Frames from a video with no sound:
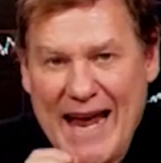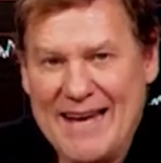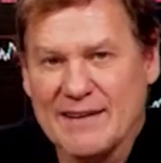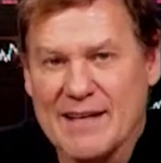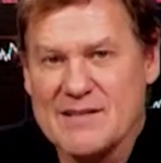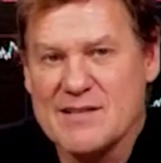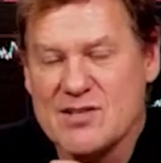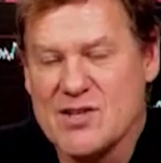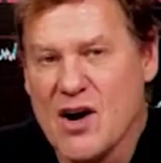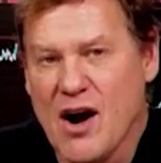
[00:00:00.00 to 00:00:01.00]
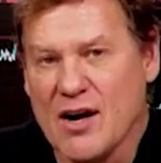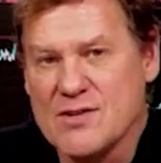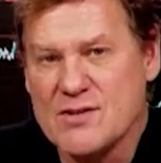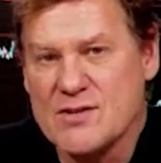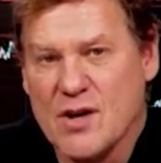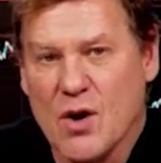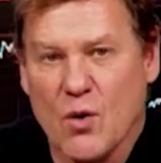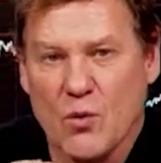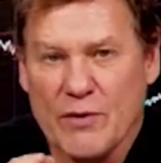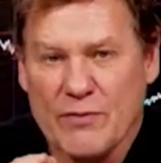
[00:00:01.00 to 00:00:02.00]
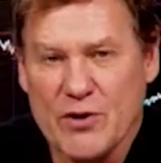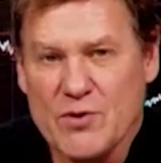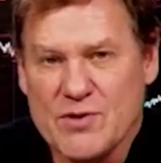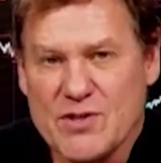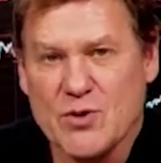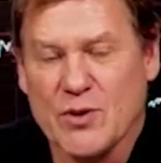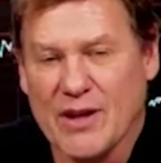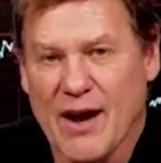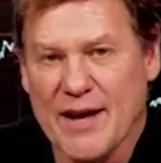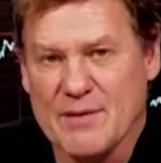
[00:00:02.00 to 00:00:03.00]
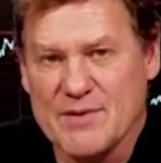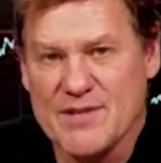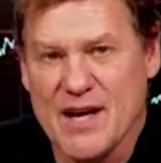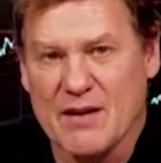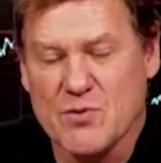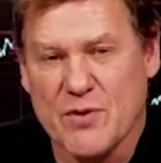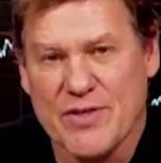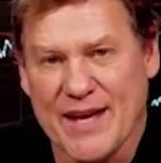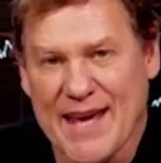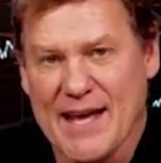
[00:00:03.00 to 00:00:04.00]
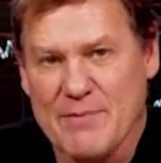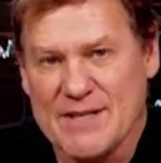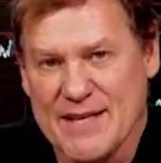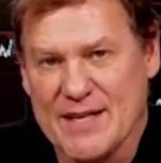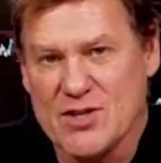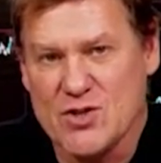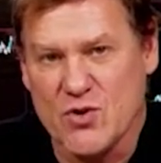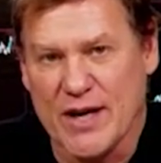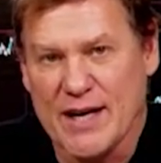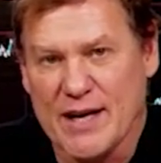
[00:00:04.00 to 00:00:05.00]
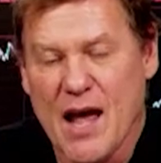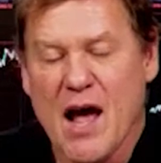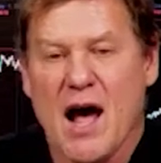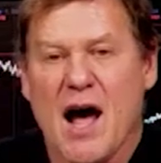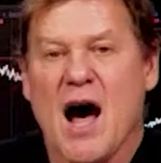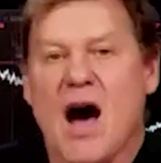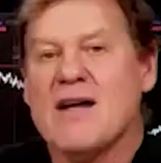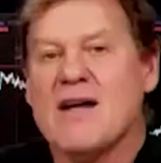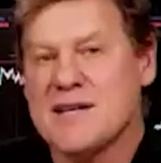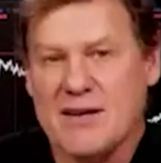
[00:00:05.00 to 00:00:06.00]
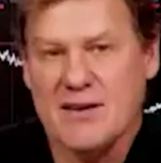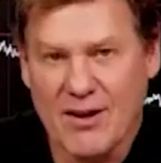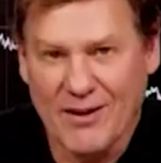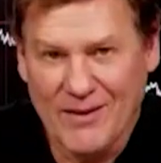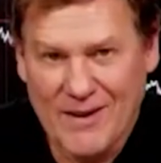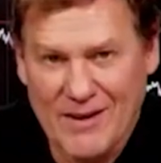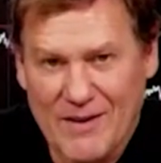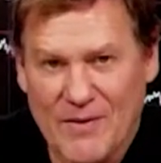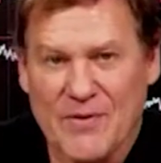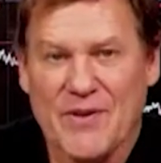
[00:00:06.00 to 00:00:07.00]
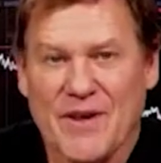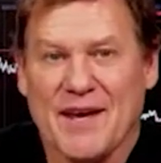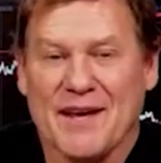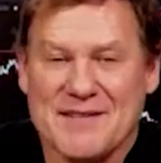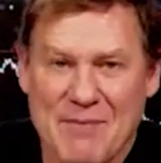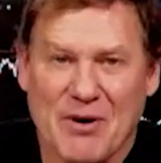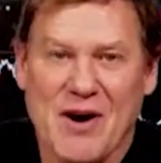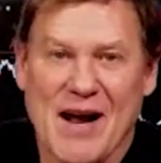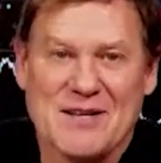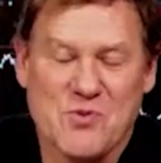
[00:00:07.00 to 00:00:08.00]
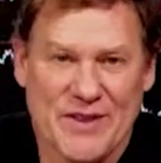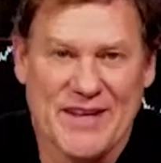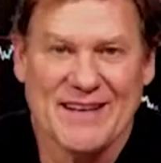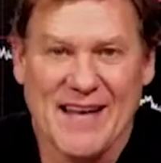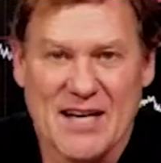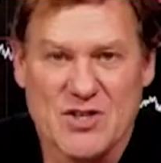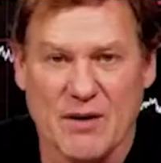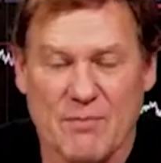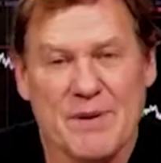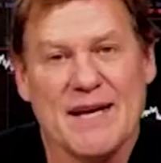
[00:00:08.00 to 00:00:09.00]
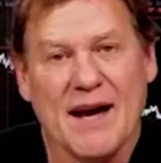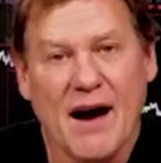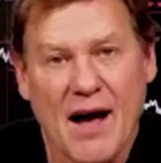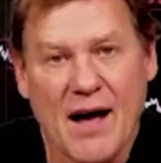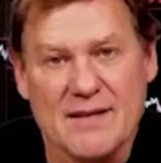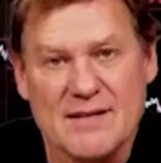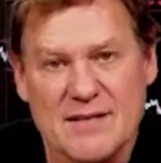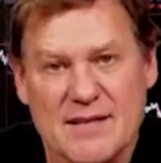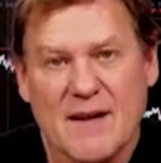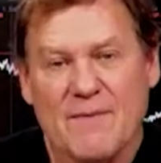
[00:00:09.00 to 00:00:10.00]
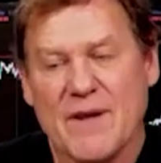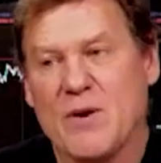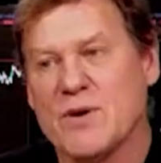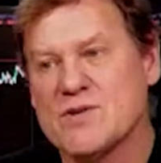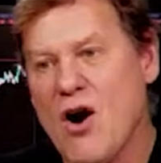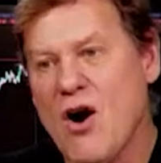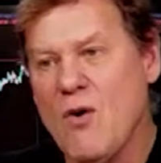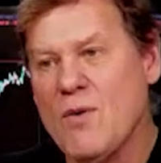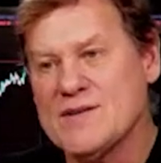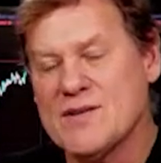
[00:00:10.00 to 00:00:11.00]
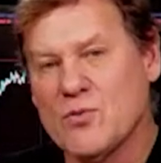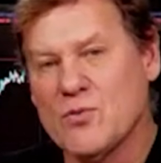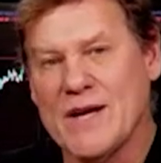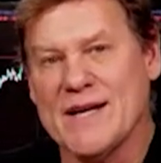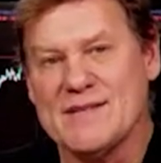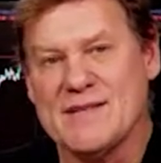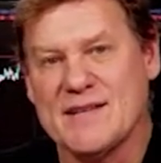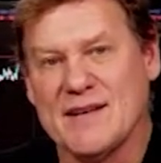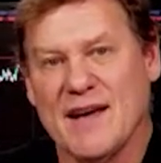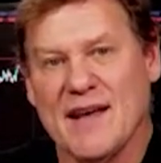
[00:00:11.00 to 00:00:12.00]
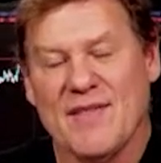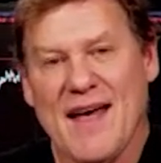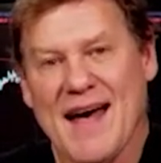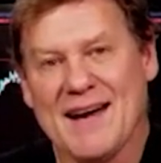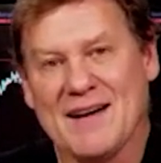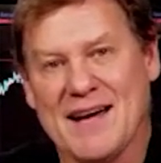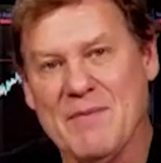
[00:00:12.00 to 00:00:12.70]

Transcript: A-list stars refused to align themselves with the cannabis industry until the Democrats won the election, because there was always the risk that